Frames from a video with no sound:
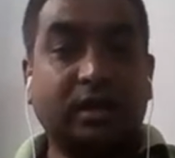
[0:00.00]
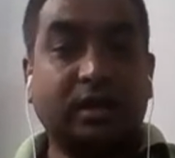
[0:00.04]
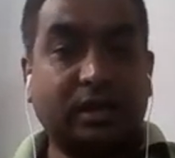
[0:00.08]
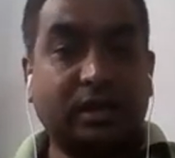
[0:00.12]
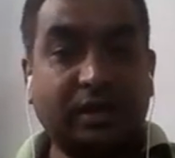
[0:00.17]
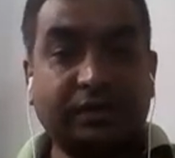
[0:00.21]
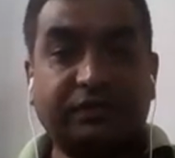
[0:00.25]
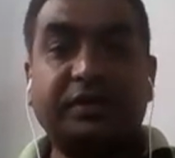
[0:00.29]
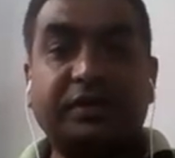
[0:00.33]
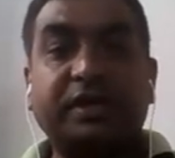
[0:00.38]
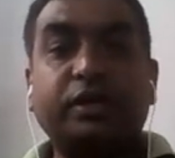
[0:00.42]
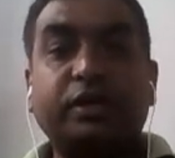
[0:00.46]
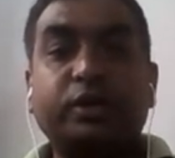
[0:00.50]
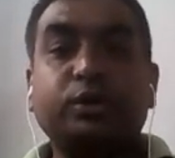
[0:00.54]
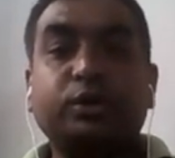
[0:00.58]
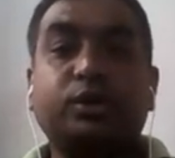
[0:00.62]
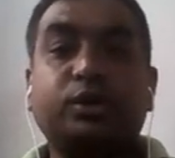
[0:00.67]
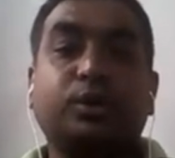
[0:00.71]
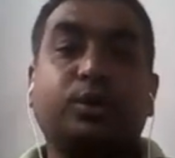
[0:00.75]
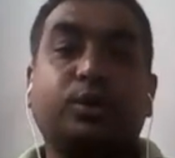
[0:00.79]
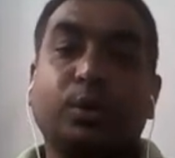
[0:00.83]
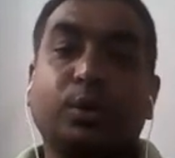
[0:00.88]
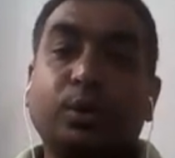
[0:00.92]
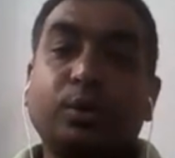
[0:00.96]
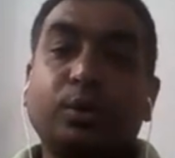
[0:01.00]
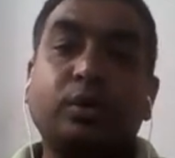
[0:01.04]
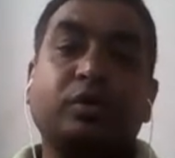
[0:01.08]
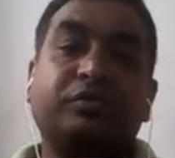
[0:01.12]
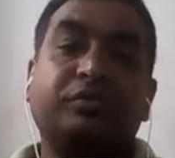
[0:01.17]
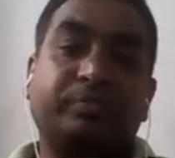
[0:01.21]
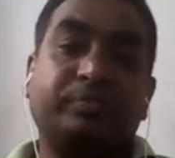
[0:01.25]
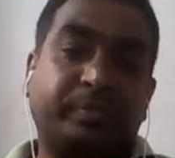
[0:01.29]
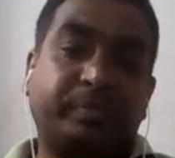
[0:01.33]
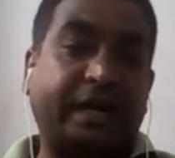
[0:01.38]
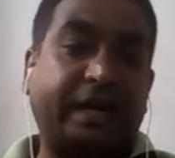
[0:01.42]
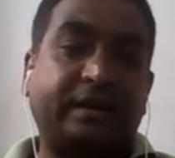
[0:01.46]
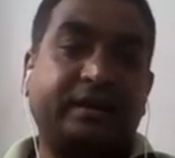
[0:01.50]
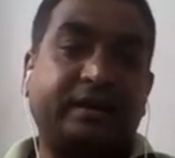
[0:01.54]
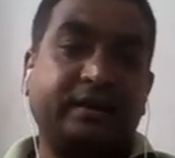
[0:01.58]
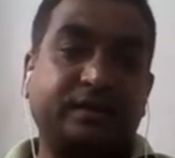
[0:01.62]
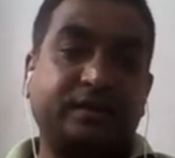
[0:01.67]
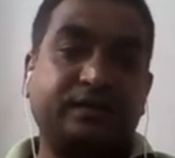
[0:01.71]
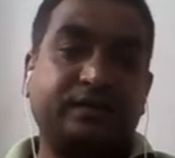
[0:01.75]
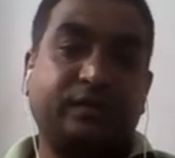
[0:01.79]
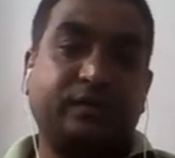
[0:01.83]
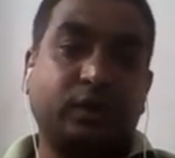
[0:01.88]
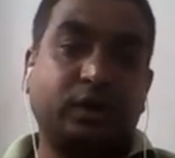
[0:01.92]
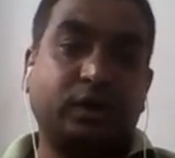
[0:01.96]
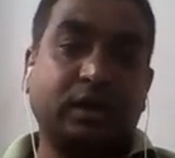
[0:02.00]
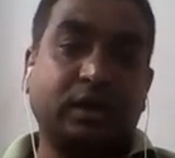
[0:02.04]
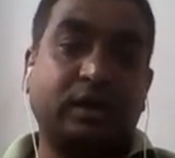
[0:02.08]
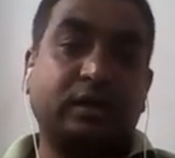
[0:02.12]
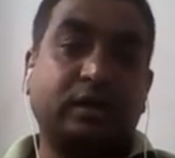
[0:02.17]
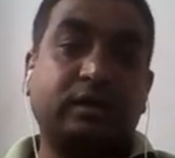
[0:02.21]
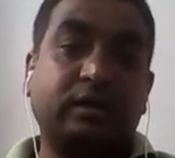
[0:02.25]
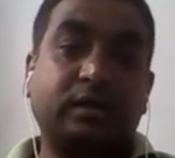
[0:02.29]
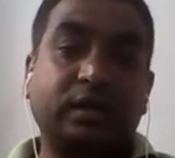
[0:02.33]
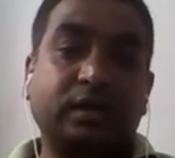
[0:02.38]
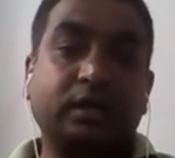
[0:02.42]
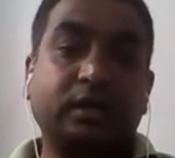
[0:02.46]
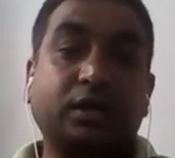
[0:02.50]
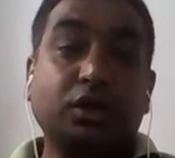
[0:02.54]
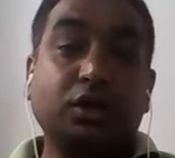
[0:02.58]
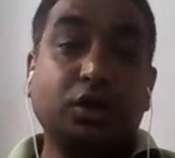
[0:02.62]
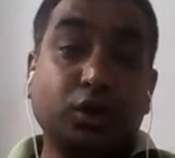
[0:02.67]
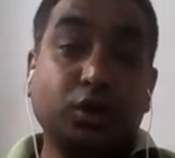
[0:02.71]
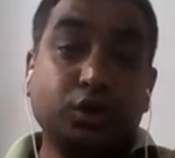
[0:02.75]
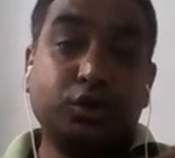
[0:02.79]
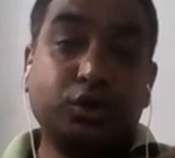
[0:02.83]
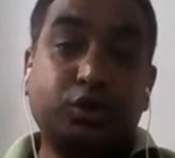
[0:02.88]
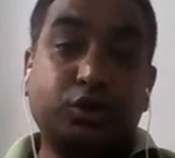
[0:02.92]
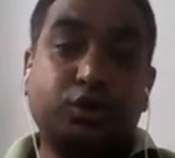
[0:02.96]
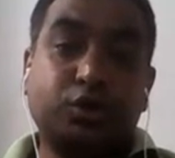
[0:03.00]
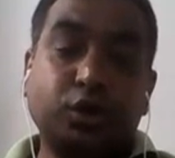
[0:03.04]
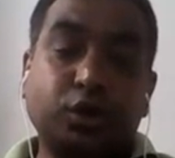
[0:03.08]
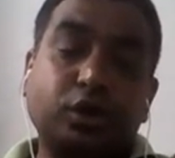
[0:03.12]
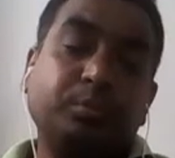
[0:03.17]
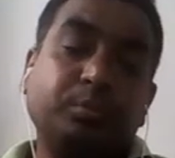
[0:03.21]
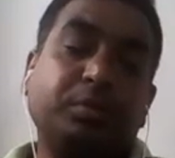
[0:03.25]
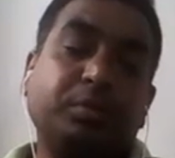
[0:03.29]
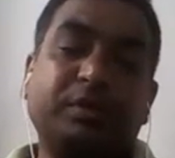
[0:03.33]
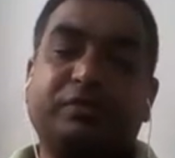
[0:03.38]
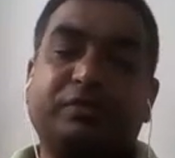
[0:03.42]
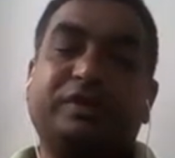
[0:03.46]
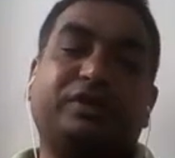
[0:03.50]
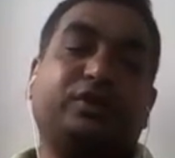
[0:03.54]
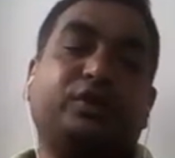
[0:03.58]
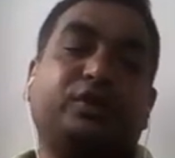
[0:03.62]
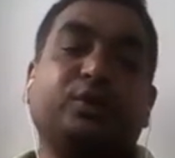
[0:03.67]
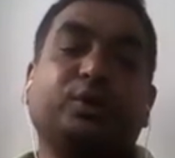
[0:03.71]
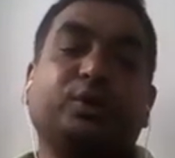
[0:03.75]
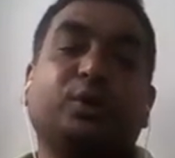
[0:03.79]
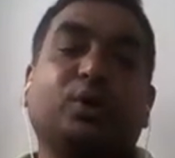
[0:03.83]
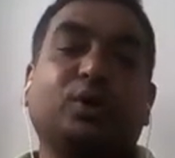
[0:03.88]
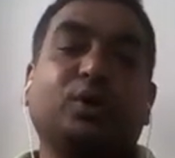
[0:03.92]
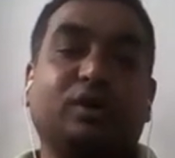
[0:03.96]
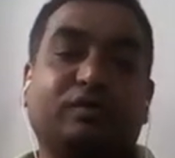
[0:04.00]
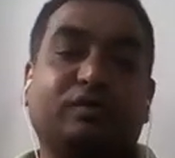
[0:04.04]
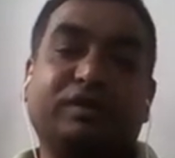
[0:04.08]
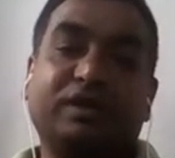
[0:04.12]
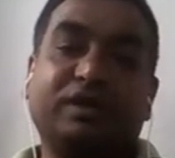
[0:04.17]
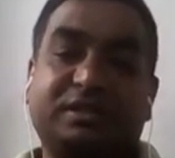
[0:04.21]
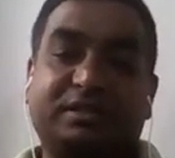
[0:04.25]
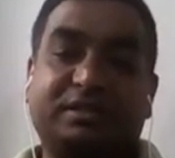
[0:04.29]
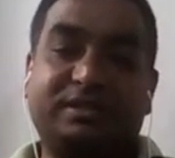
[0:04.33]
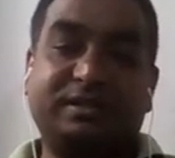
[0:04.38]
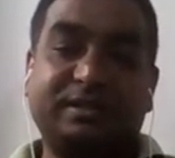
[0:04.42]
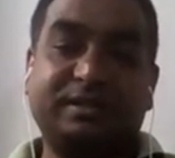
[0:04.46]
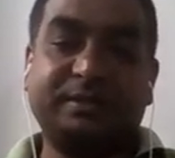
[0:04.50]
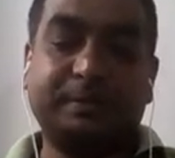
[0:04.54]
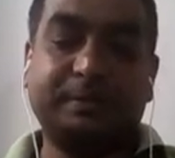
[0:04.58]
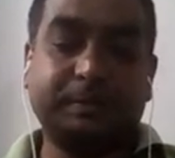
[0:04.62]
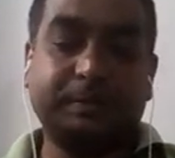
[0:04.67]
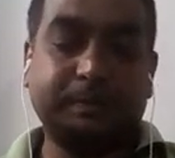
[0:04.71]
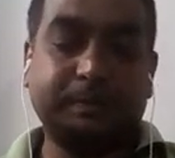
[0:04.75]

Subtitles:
referring to the Code of Practice for Earthing should be with you always.